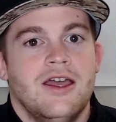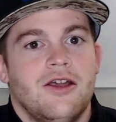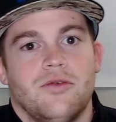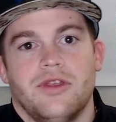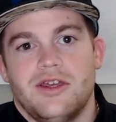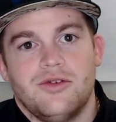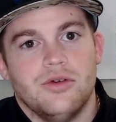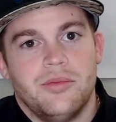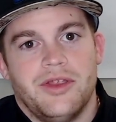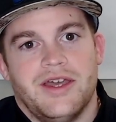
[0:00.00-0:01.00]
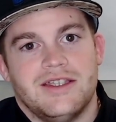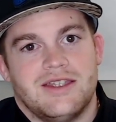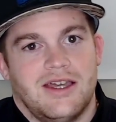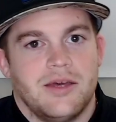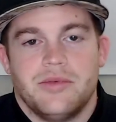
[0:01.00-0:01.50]
really cool place,
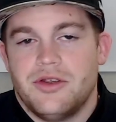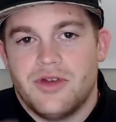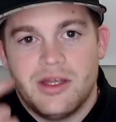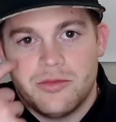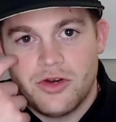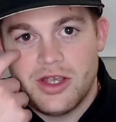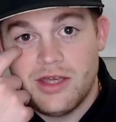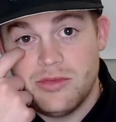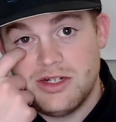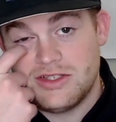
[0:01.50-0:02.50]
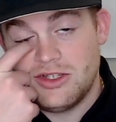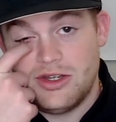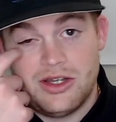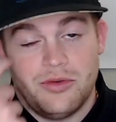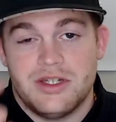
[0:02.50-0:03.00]
like up in Grand Marais,
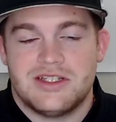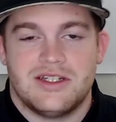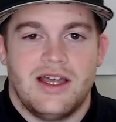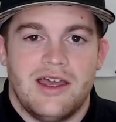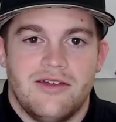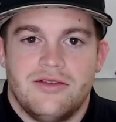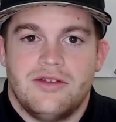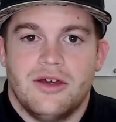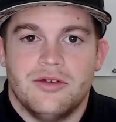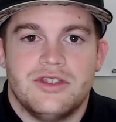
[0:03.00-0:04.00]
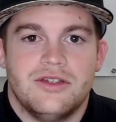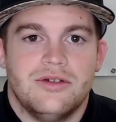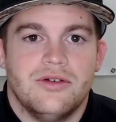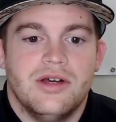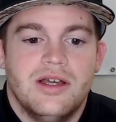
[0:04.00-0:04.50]
Minnesota, which I
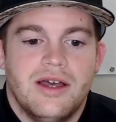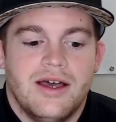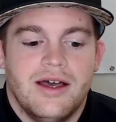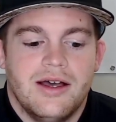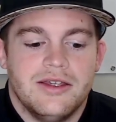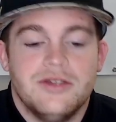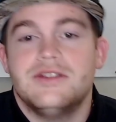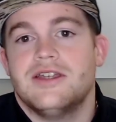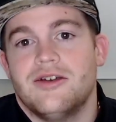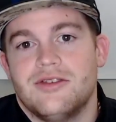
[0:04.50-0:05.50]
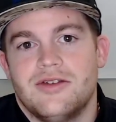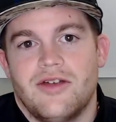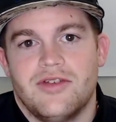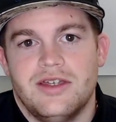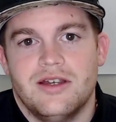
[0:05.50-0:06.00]
used to go to
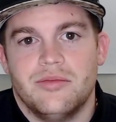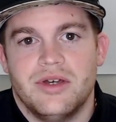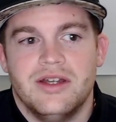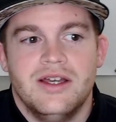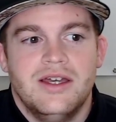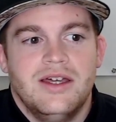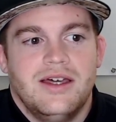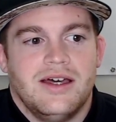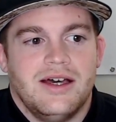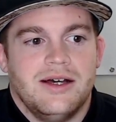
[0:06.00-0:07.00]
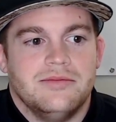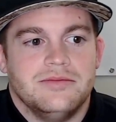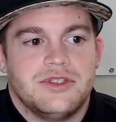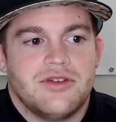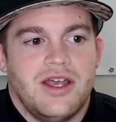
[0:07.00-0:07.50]
every year, but
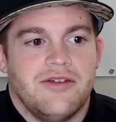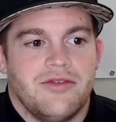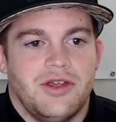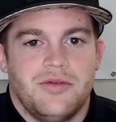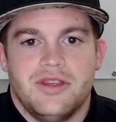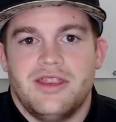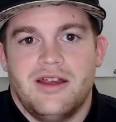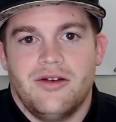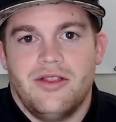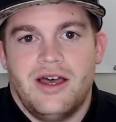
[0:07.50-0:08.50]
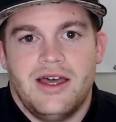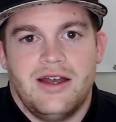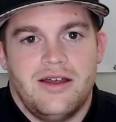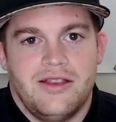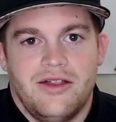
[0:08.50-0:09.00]
try to frequent there a lot.
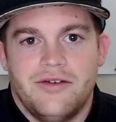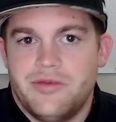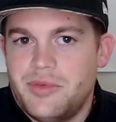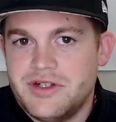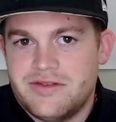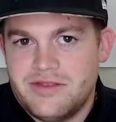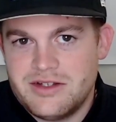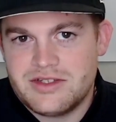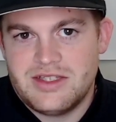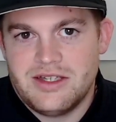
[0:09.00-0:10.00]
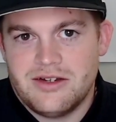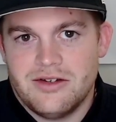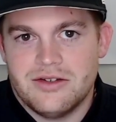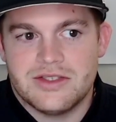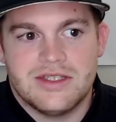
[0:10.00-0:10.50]
I love a bunch of their
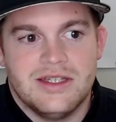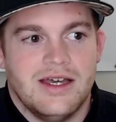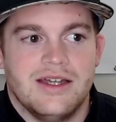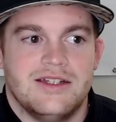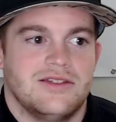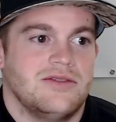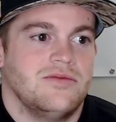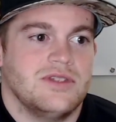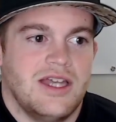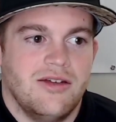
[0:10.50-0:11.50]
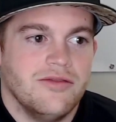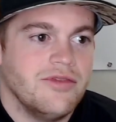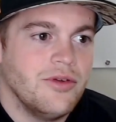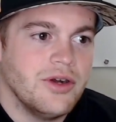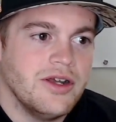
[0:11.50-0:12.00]
stickers. Just was down in
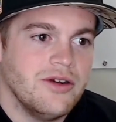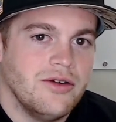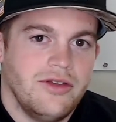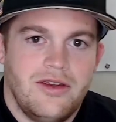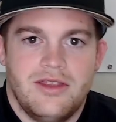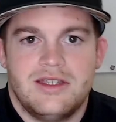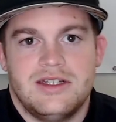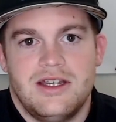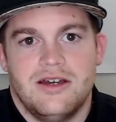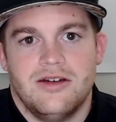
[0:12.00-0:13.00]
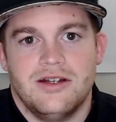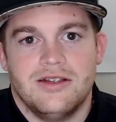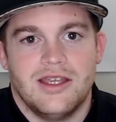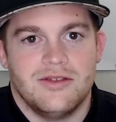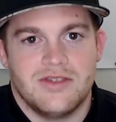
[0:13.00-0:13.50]
Florida earlier this year, and
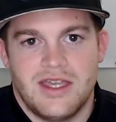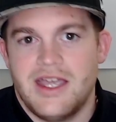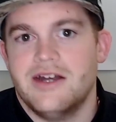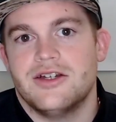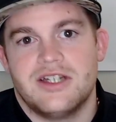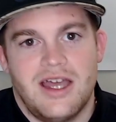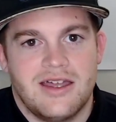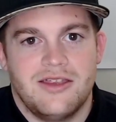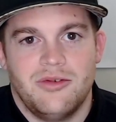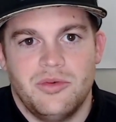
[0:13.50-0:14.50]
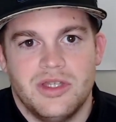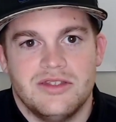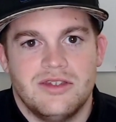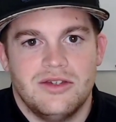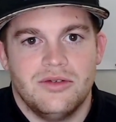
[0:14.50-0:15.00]
there's a Gator Shack that we went
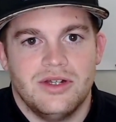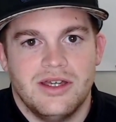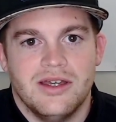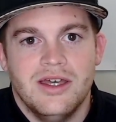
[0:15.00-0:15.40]
to, and a